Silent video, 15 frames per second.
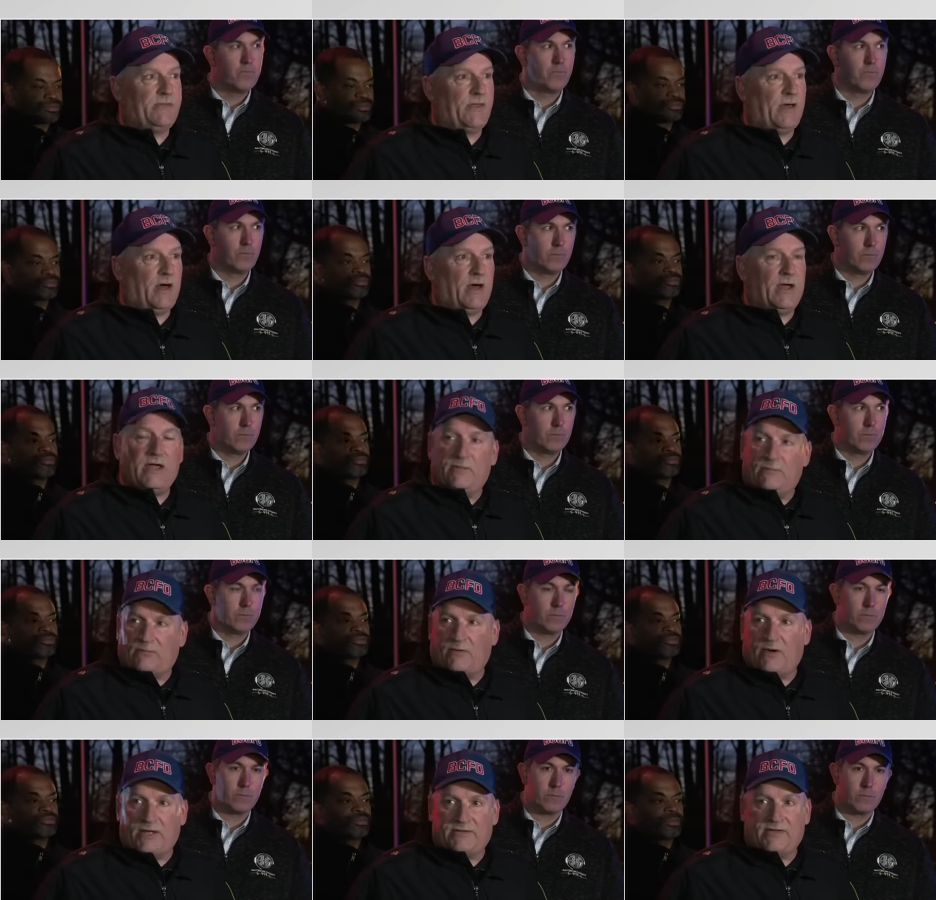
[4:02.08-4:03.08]
Speaker 1: uh,
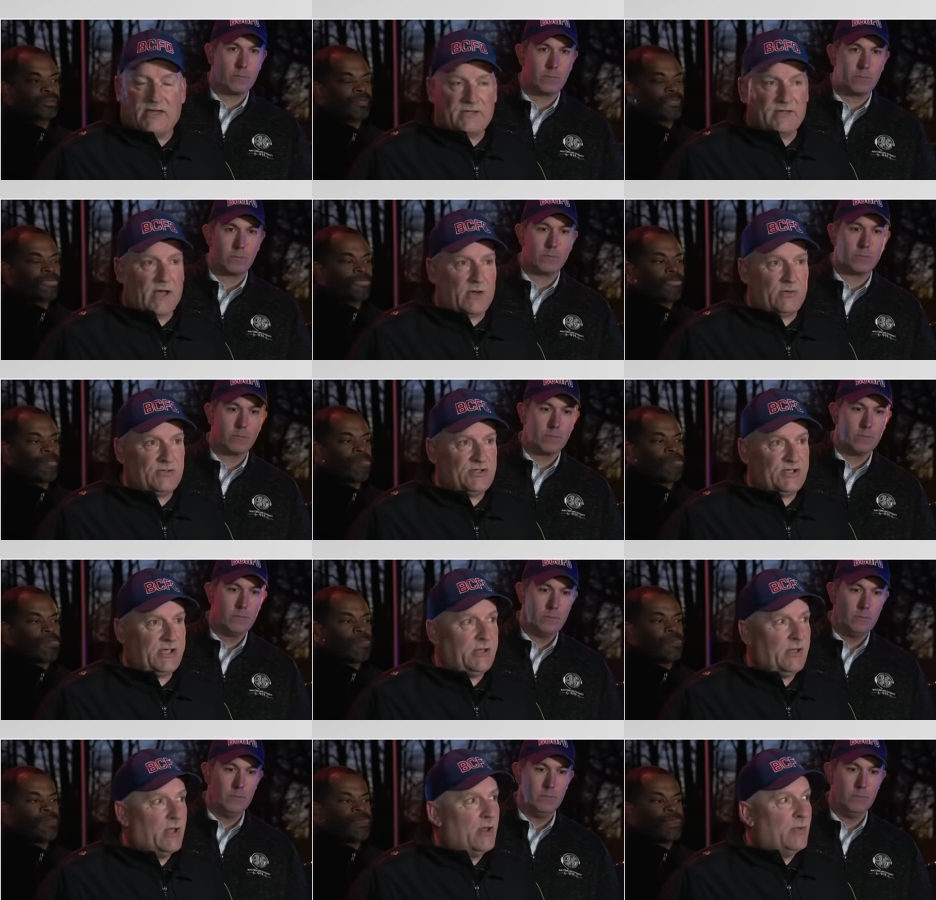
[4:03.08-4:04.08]
infrared technology,
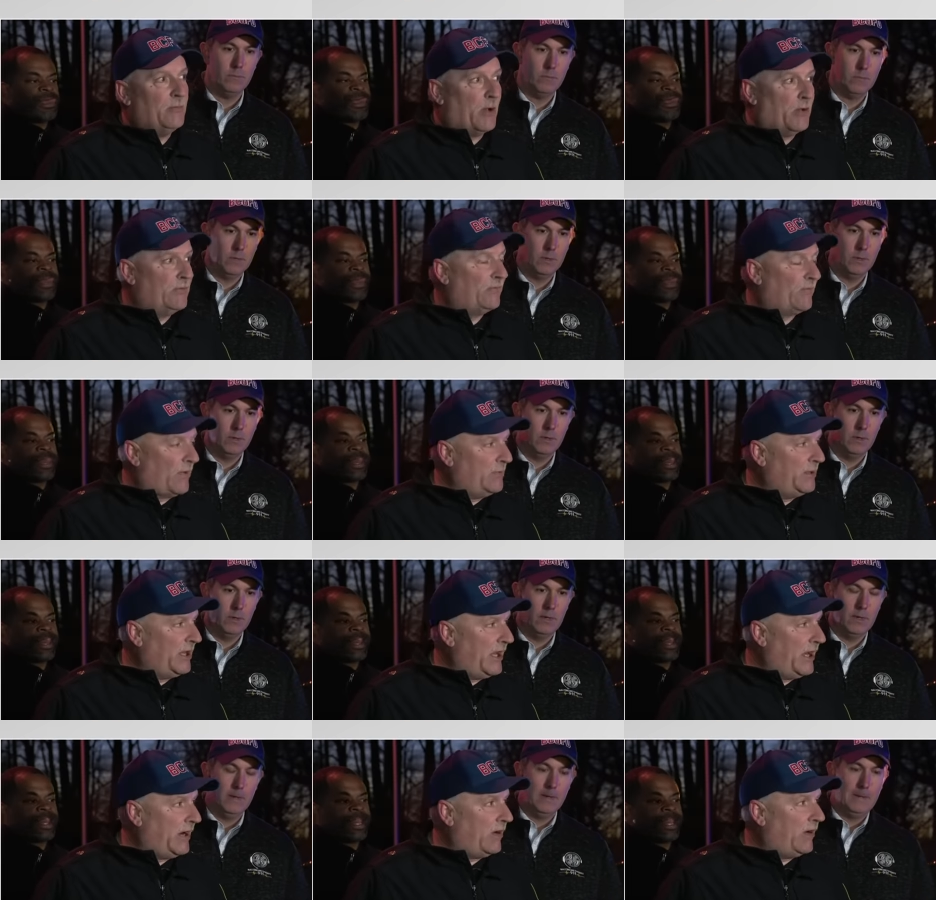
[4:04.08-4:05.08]
both from the
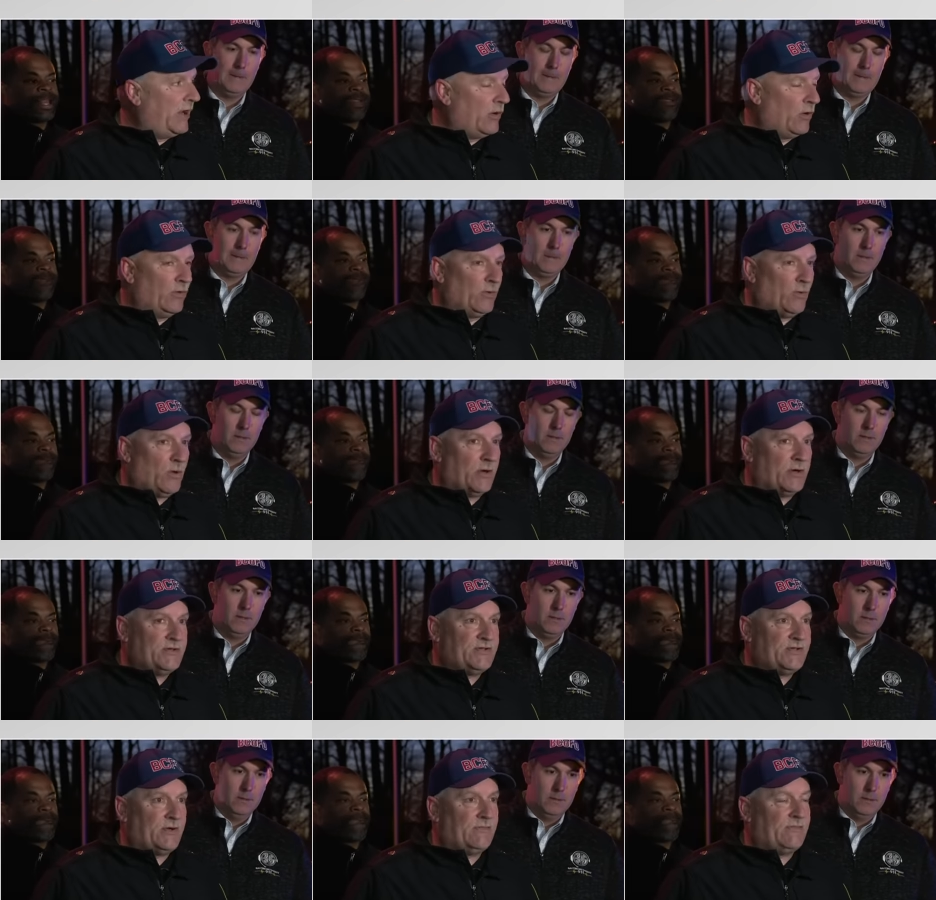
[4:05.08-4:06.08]
air and on the water
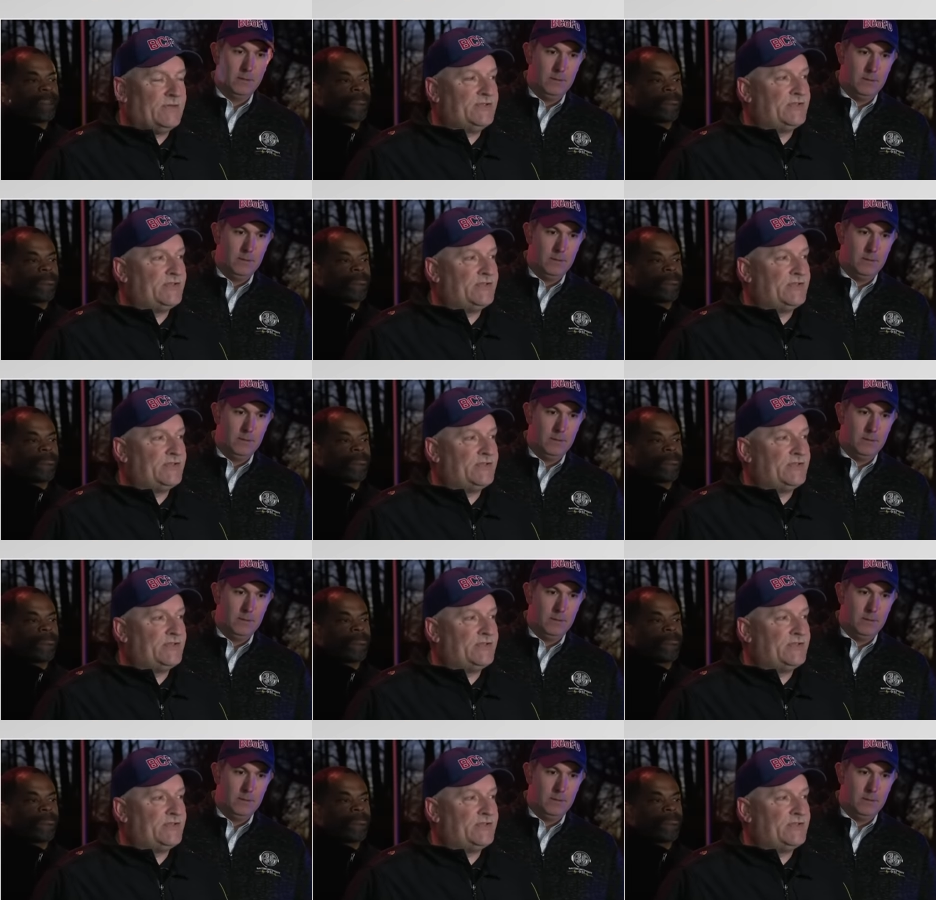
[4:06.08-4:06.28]
surface.